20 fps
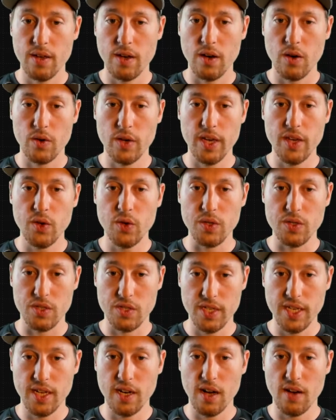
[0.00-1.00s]
Okay, you can
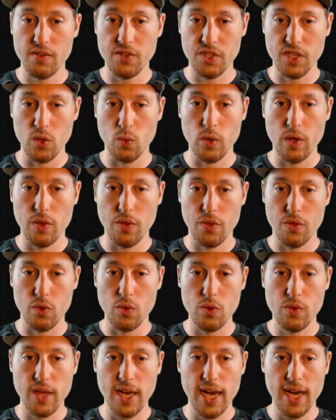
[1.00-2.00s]
see it obviously went
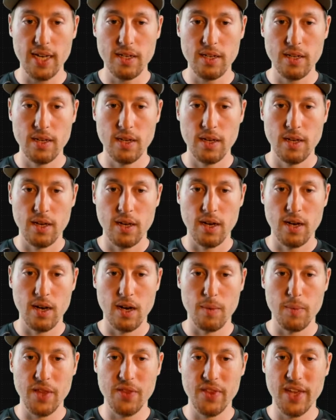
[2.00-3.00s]
through that.
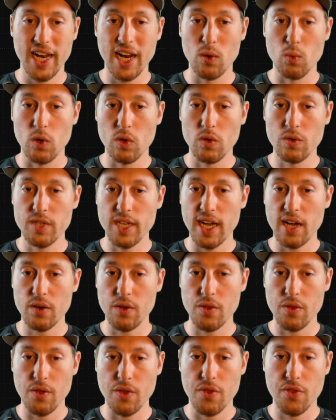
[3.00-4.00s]
And then I rolled down to
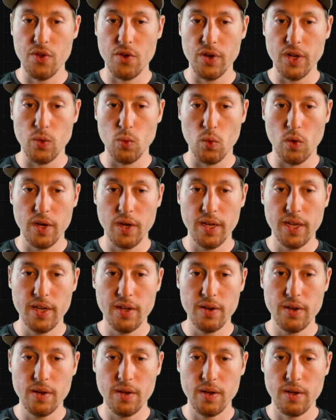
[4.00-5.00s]
the 31
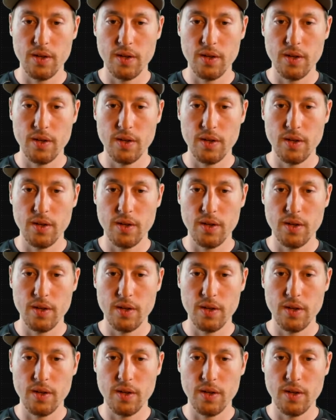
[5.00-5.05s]
here.